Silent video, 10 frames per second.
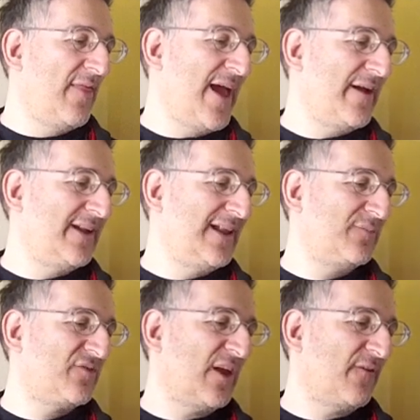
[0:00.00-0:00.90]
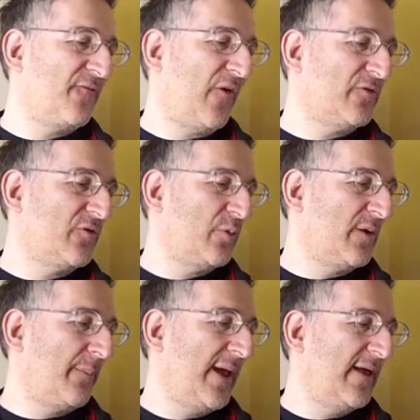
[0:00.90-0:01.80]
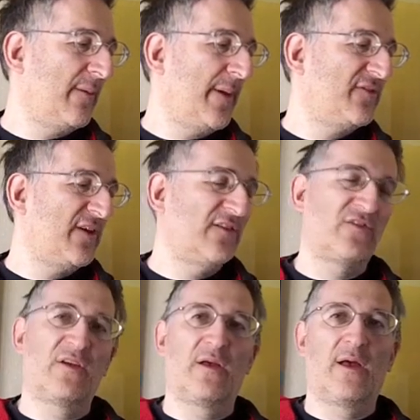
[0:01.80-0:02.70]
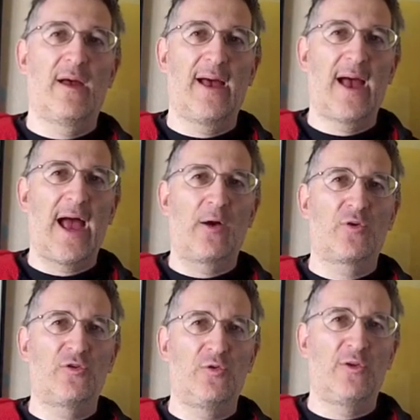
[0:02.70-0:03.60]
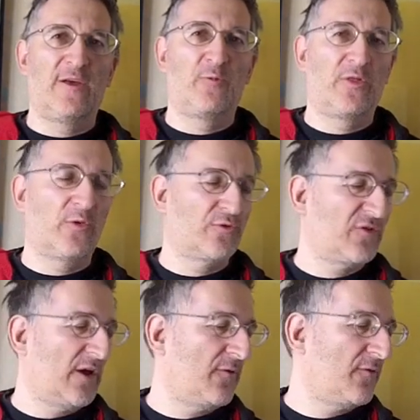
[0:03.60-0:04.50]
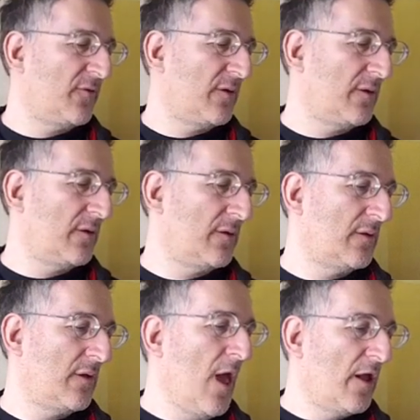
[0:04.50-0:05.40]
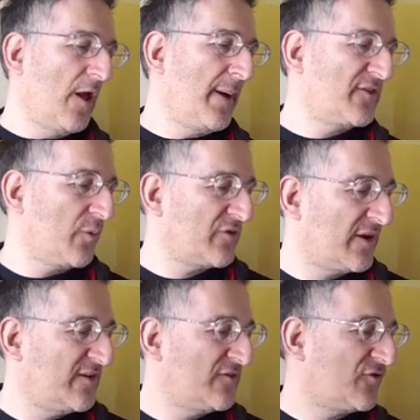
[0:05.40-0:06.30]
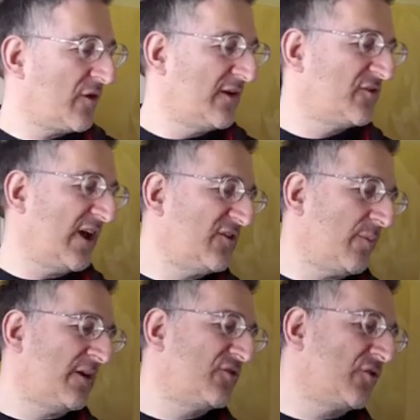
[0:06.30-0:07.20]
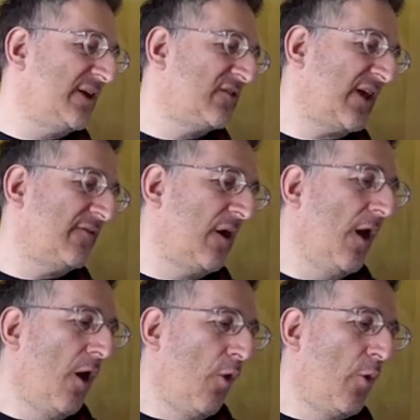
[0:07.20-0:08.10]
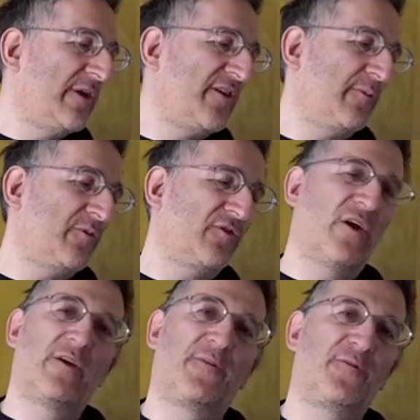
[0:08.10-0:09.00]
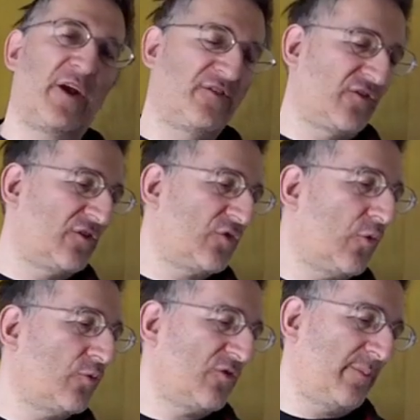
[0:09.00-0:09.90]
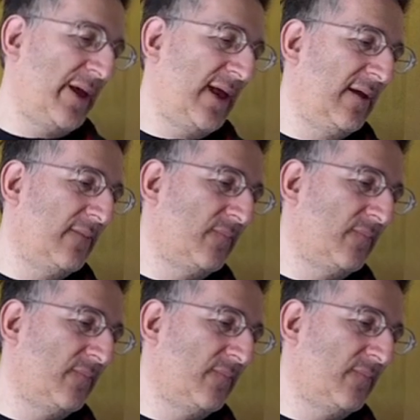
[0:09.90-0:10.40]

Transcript: there in lipstick font would appear the message, "How can you live with yourself?" No matter what I did to try and change my screensaver, always it would return afresh to taunt me.